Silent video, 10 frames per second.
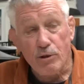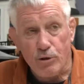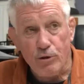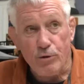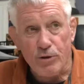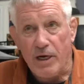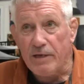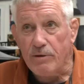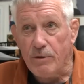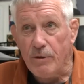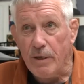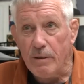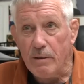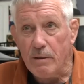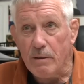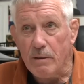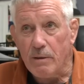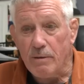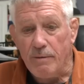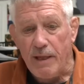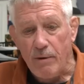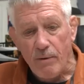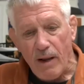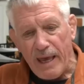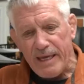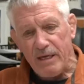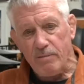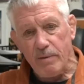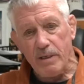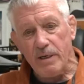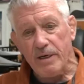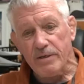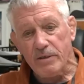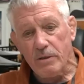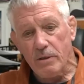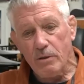choose not to do it. They don't like it because